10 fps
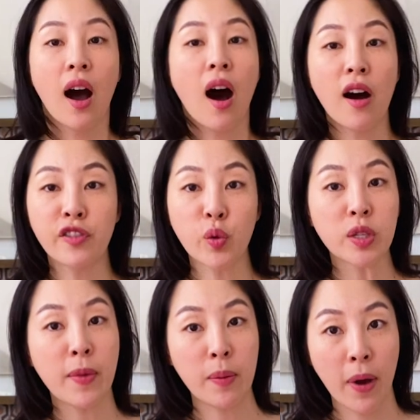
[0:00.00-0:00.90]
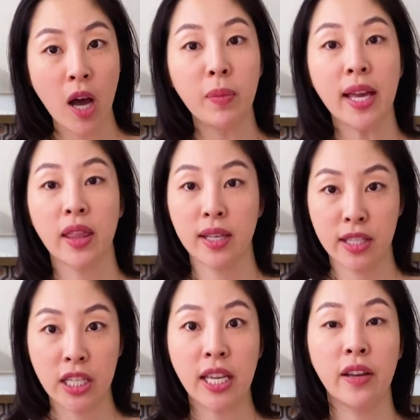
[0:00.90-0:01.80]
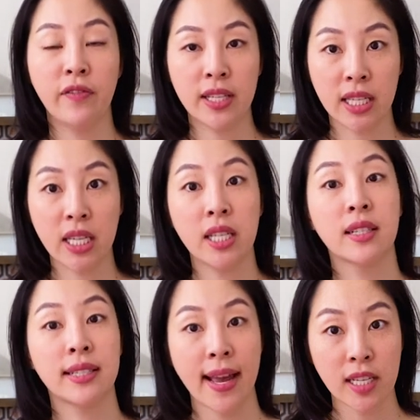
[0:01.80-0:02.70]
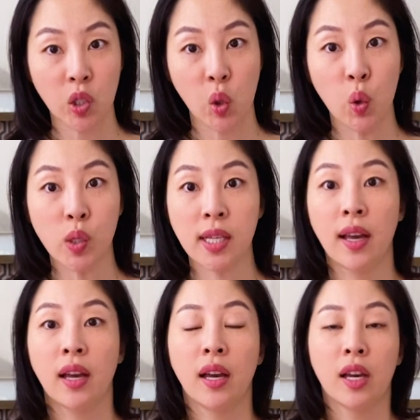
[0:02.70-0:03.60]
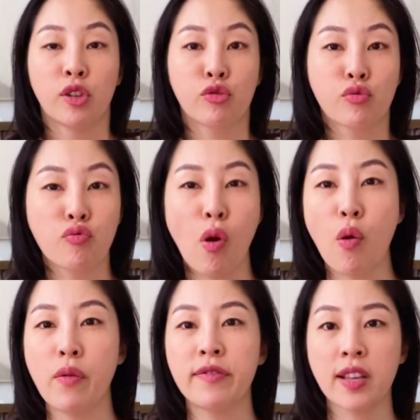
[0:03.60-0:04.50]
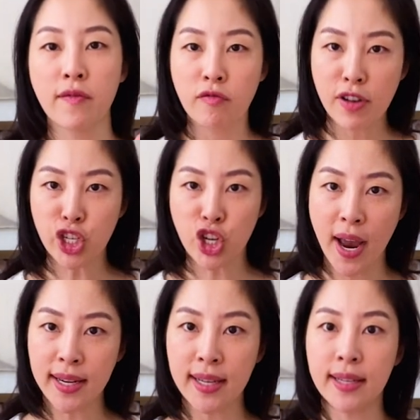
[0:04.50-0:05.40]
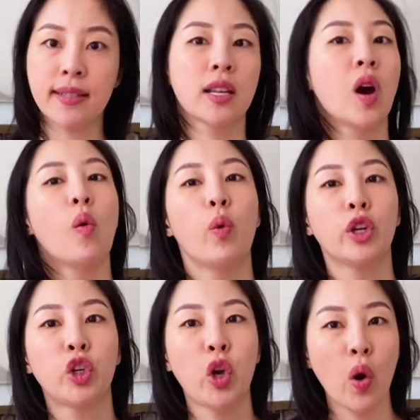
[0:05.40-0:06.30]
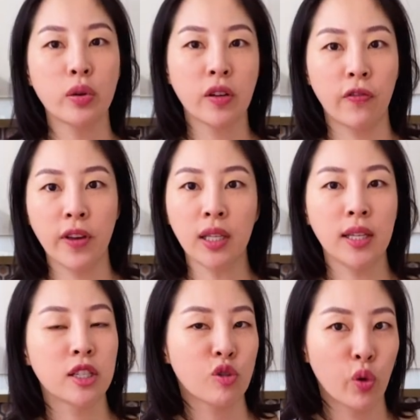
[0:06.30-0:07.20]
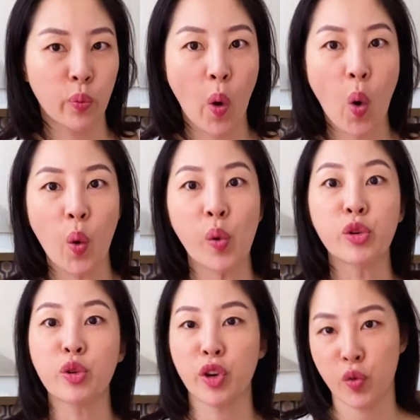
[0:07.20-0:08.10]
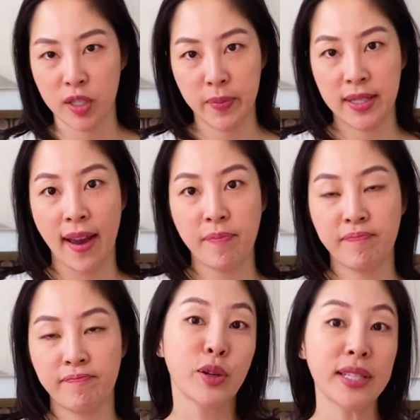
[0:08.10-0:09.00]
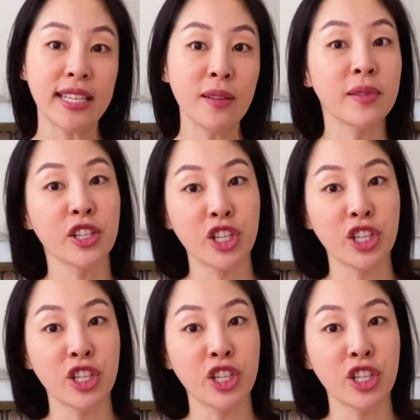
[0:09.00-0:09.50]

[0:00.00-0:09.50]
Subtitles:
After it was made public that Xi had visited Santa Claus, droves of rich Chinese would go to Finland's North Pole during Christmas time. So it seems that